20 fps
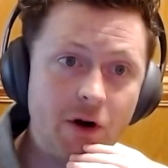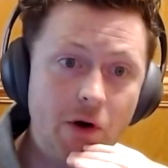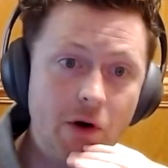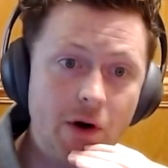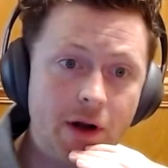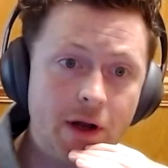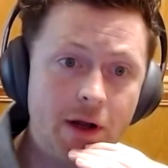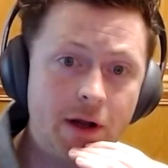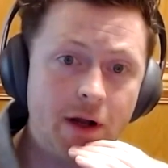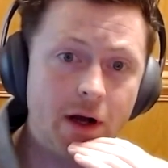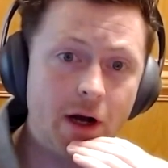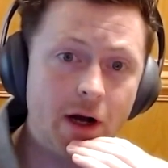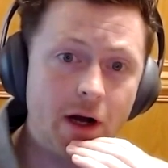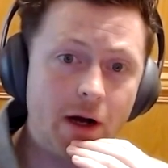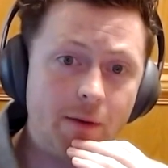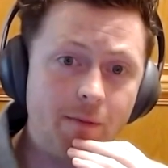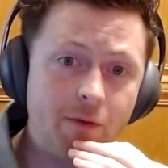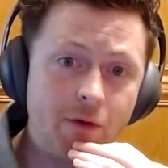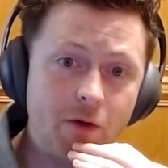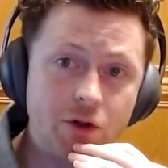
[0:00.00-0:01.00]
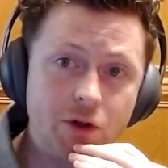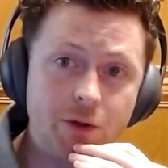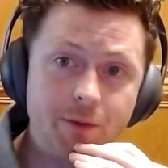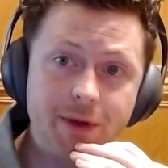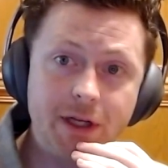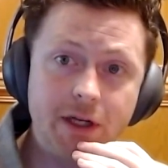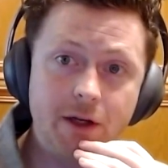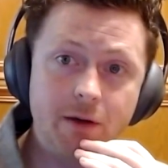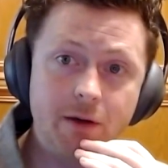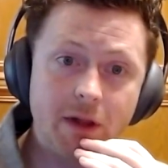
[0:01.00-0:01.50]
There's a Docker
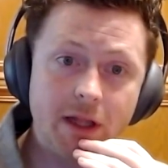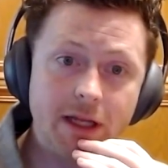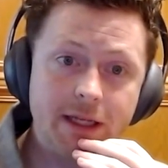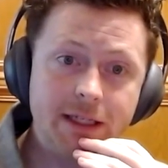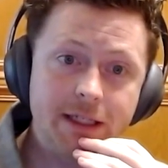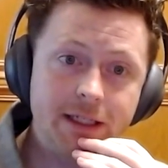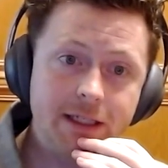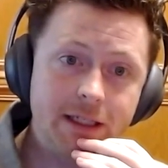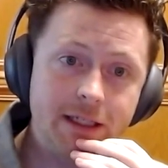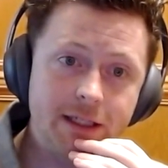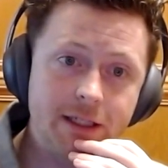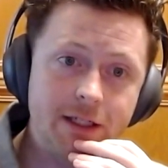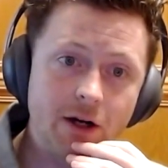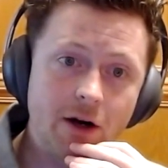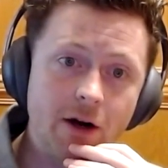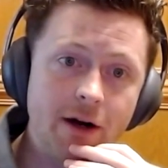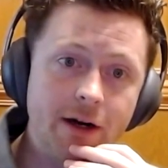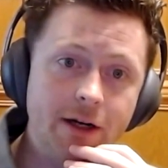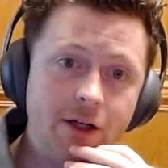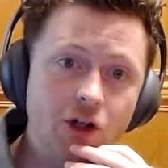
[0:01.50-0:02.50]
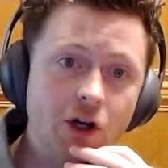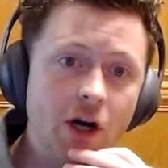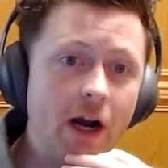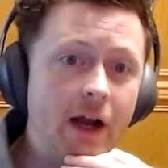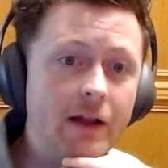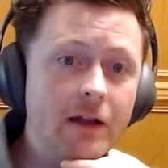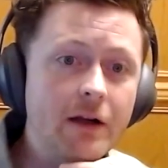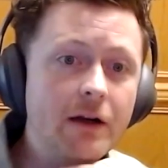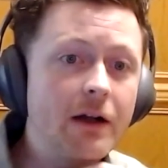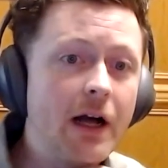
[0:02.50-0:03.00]
demo. Those would be
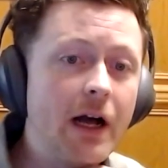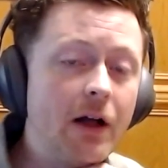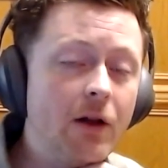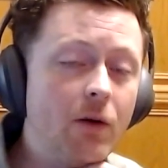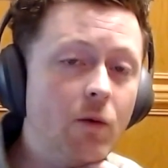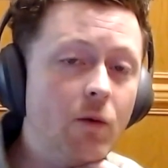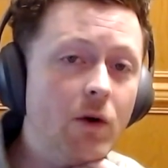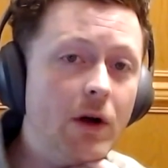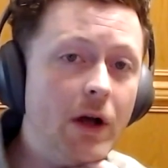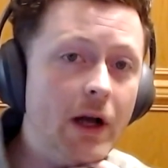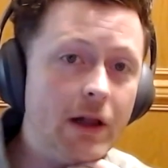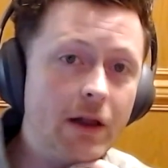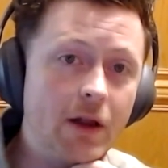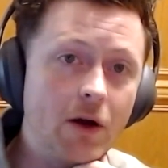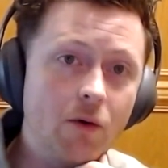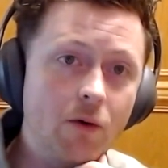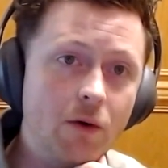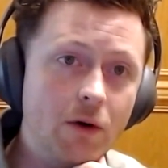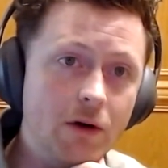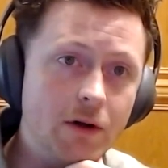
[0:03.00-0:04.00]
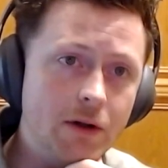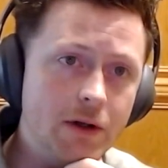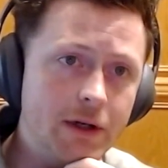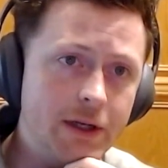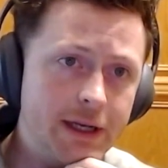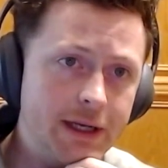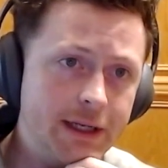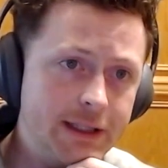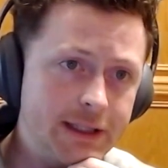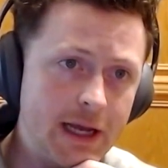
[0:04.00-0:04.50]
good places to start and try a
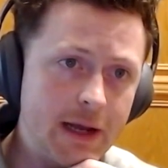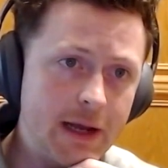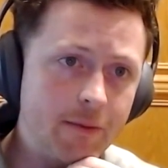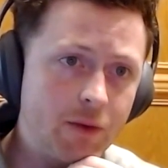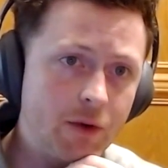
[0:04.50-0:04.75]
little